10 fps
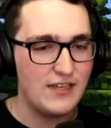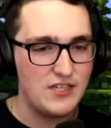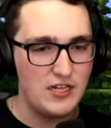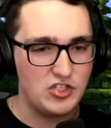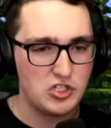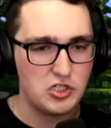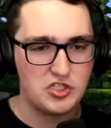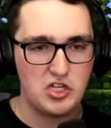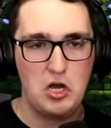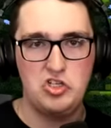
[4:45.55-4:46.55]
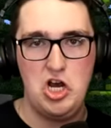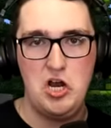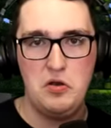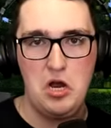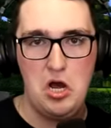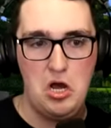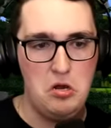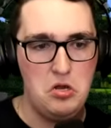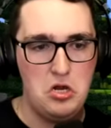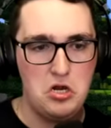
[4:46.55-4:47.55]
It, it just looks like a giant uh,
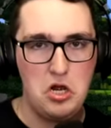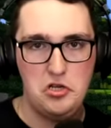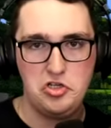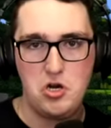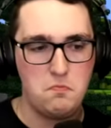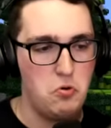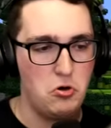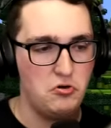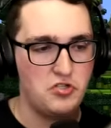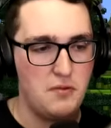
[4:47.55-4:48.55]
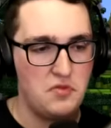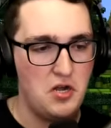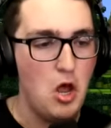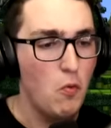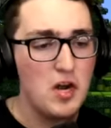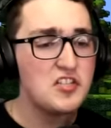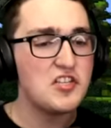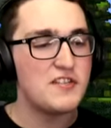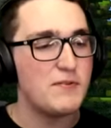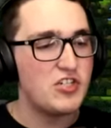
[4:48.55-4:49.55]
uh, chalkboard or something. What does
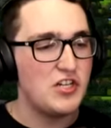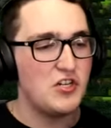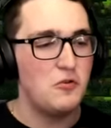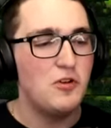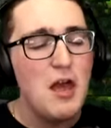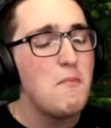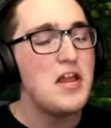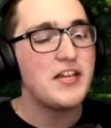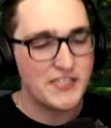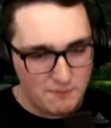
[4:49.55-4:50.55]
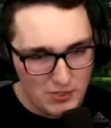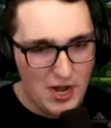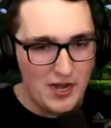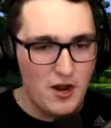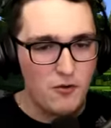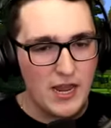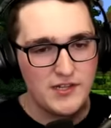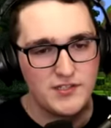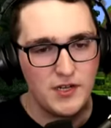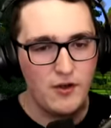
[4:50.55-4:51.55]
this machine do? Let me explain. Okay,
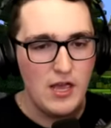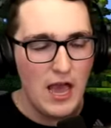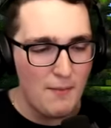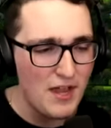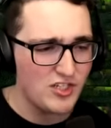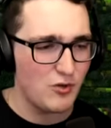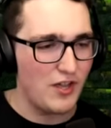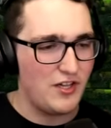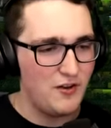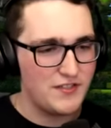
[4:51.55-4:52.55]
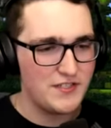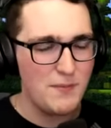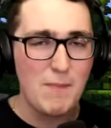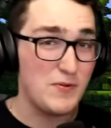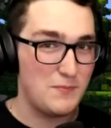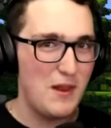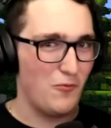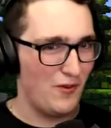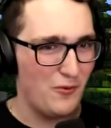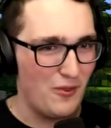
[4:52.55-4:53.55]
so I'm actually quite curious. This map is made
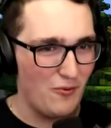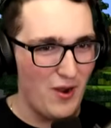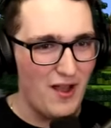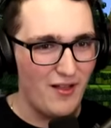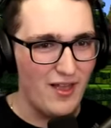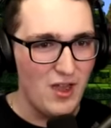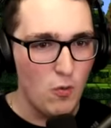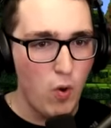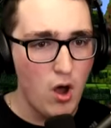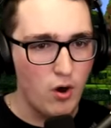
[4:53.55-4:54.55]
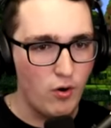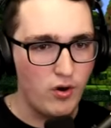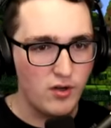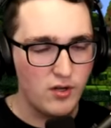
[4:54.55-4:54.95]
really, really well. Whoa.